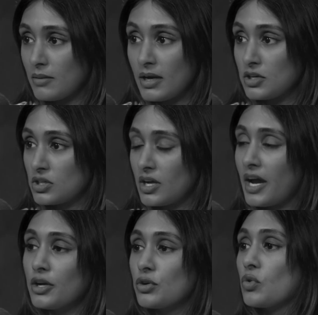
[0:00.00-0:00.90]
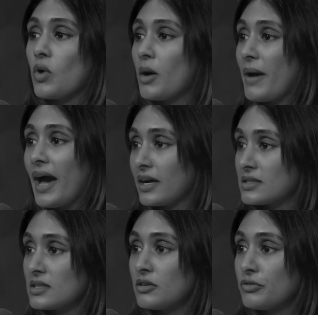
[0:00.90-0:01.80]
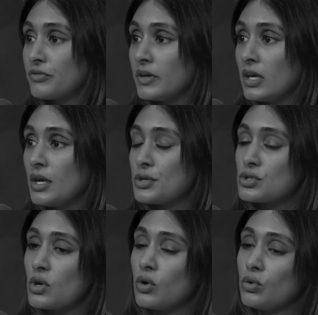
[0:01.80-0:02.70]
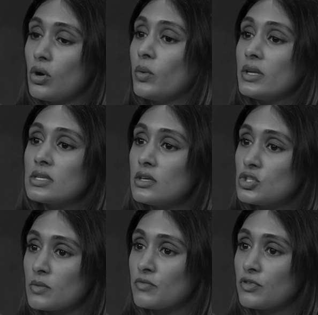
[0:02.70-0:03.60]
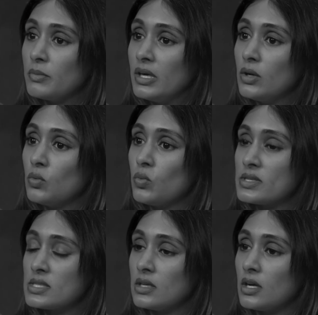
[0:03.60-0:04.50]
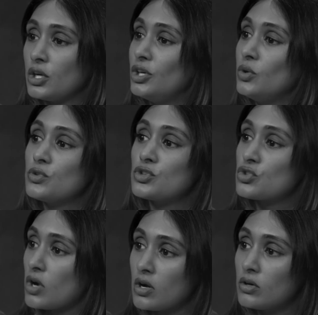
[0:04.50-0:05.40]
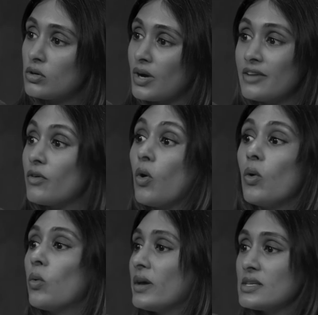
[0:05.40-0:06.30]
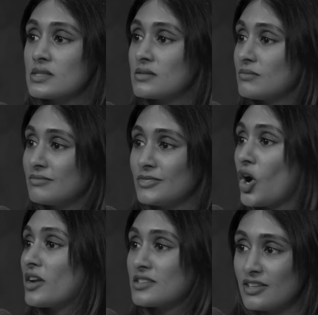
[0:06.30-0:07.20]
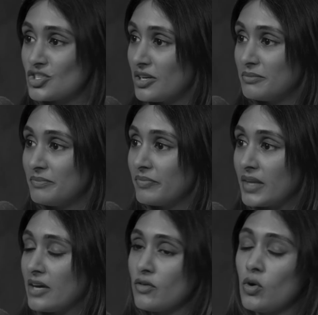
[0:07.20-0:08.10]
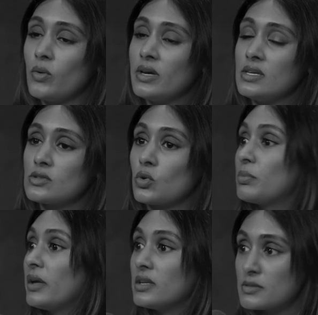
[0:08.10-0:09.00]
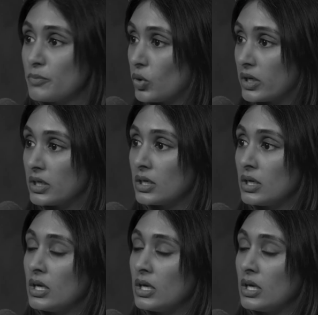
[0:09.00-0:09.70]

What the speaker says: I mentioned, I grew up active. So going to the gym for me wasn't a huge struggle. I've always gone to the gym. I've always or played a sport.